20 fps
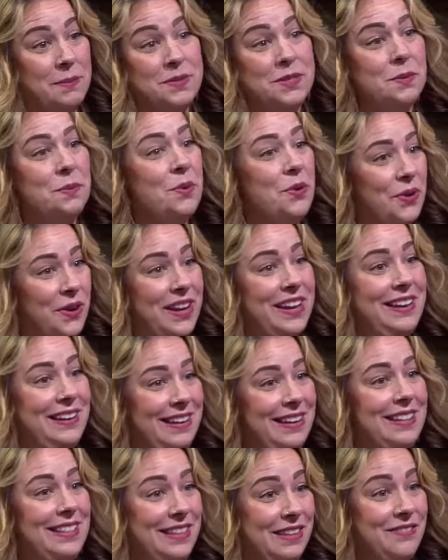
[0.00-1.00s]
them supported
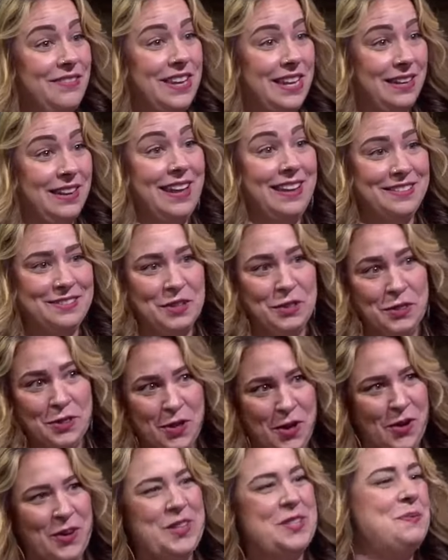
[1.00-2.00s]
and living as
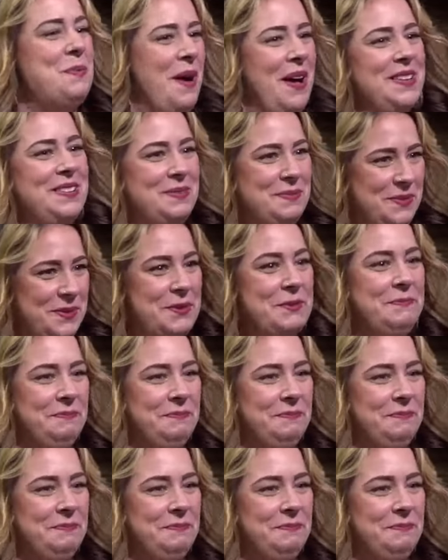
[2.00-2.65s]
long as possible.